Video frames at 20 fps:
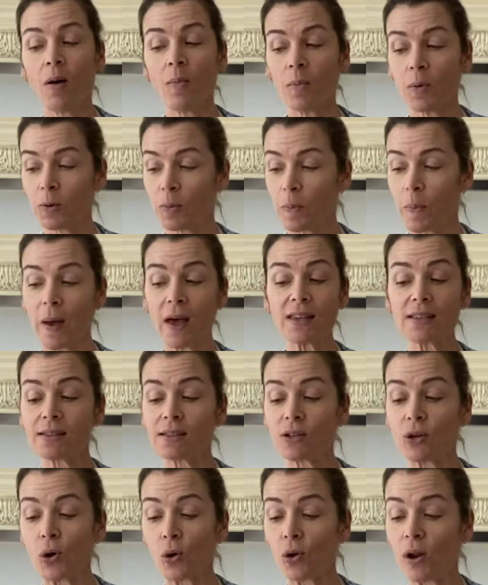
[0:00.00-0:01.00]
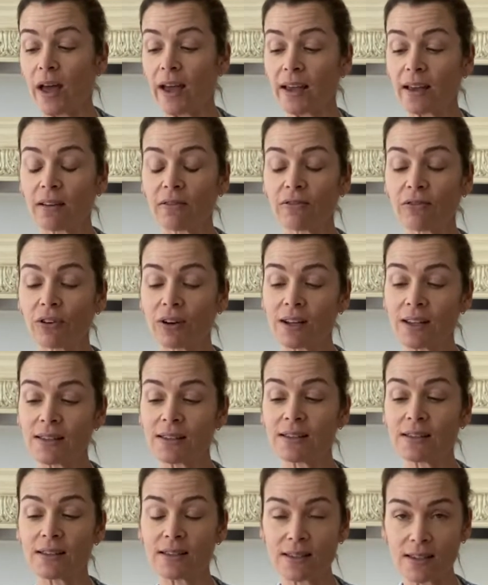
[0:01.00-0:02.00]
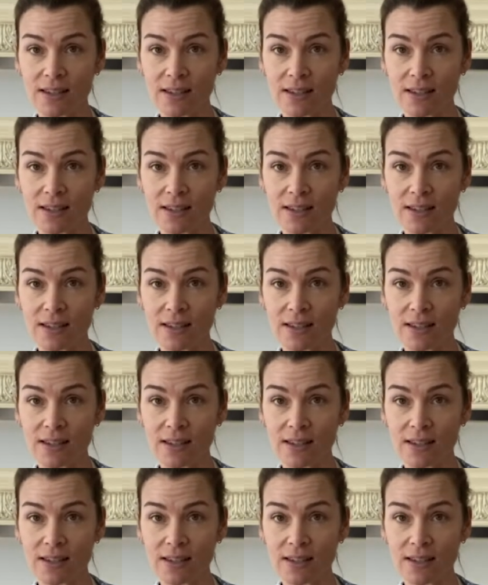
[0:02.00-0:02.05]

But pesto, like for instance